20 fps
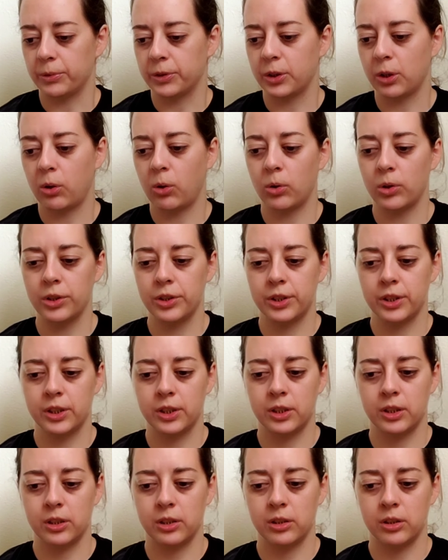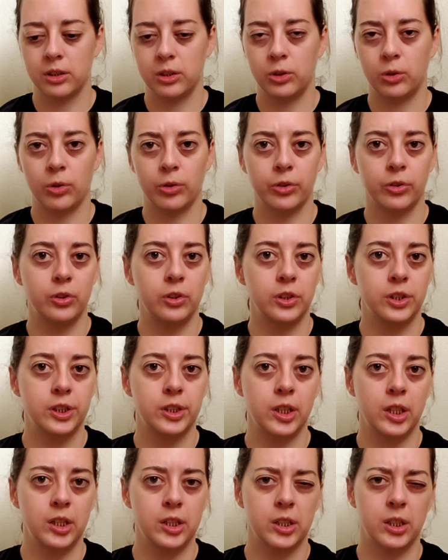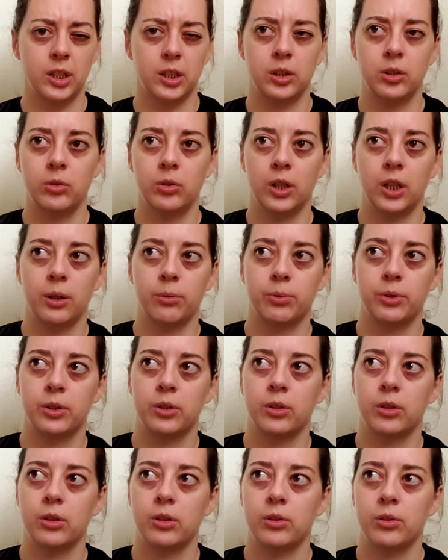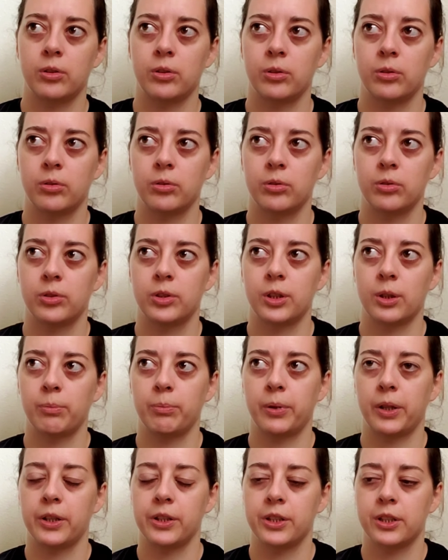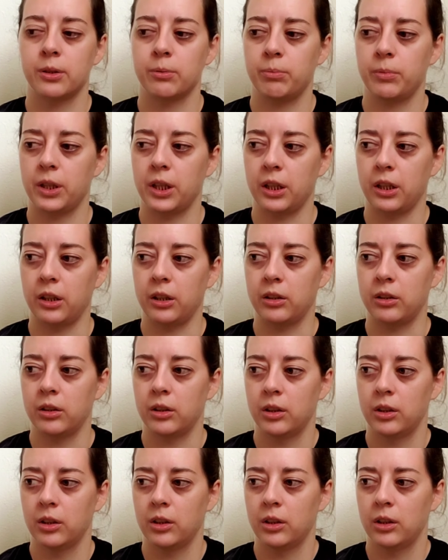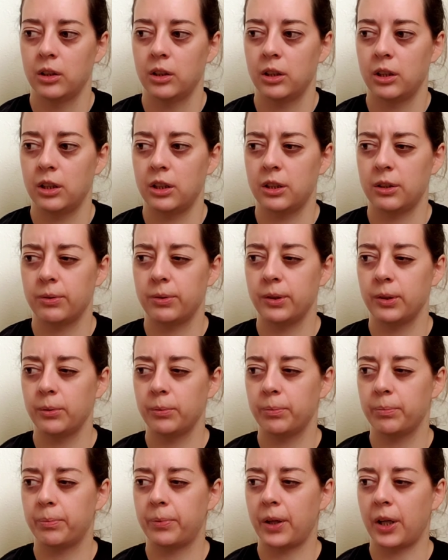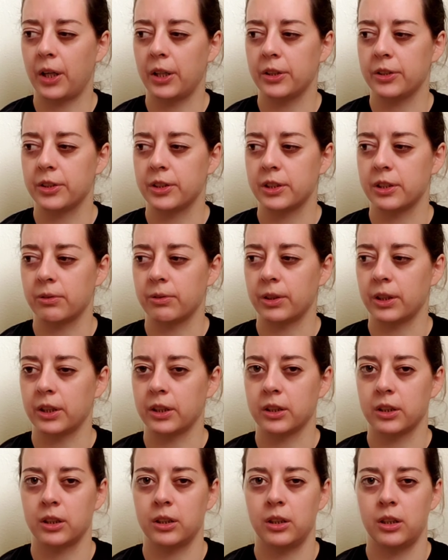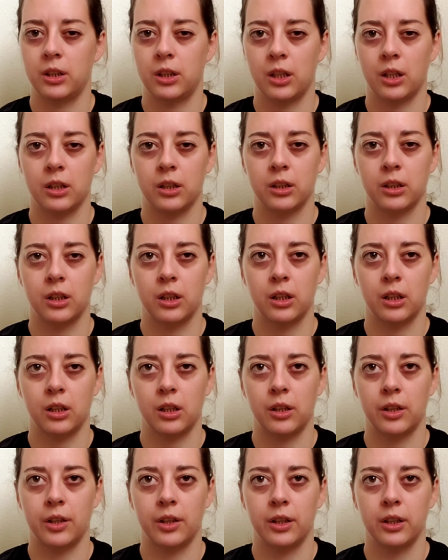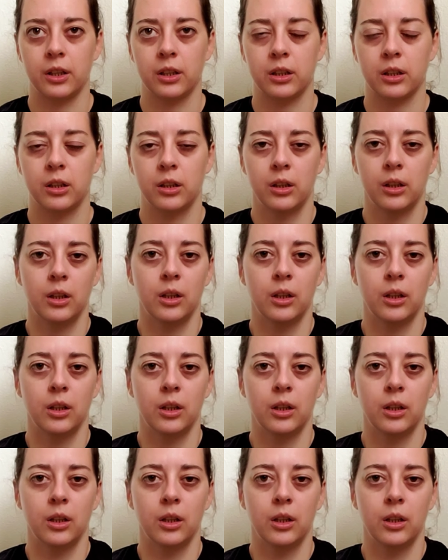towards the northern states like New Hampshire, some parts of Maine, and a few parts of like Connecticut, I think,